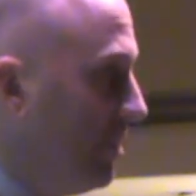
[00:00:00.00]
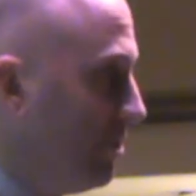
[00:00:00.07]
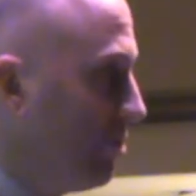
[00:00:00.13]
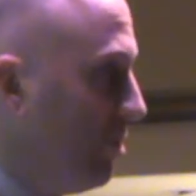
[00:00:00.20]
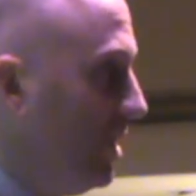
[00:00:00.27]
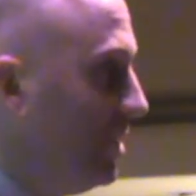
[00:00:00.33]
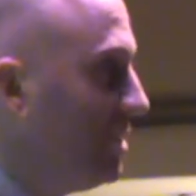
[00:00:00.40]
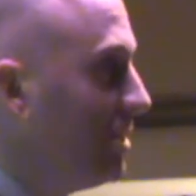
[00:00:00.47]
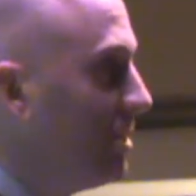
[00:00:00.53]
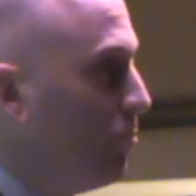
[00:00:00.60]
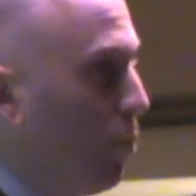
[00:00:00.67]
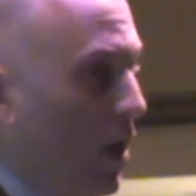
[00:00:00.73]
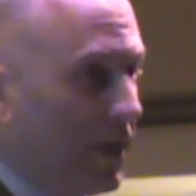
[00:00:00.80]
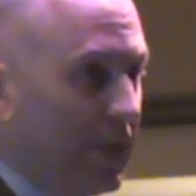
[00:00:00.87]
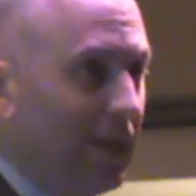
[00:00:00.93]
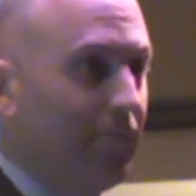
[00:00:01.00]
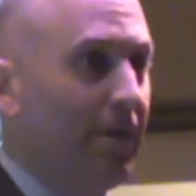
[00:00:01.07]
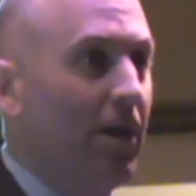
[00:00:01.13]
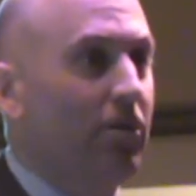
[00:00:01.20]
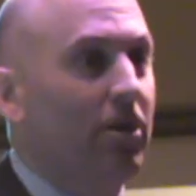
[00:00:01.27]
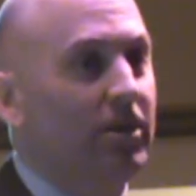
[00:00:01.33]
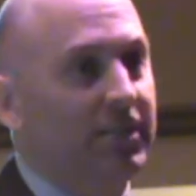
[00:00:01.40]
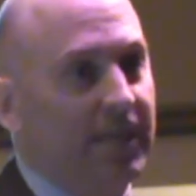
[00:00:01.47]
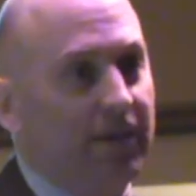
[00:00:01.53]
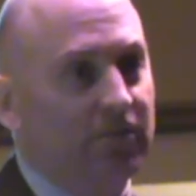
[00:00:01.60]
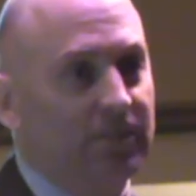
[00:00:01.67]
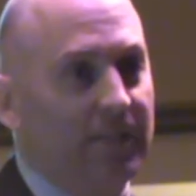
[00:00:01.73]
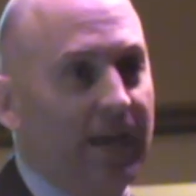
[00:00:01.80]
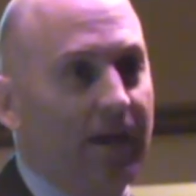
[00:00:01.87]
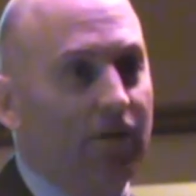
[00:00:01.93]
the streets, walking about our
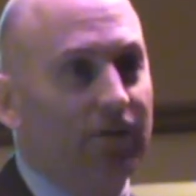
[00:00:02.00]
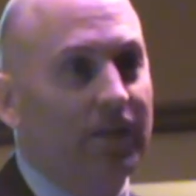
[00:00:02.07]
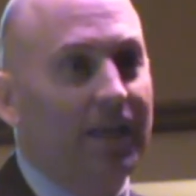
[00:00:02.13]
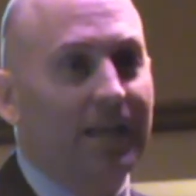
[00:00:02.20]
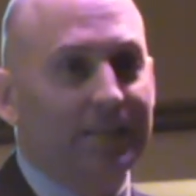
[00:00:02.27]
downtown,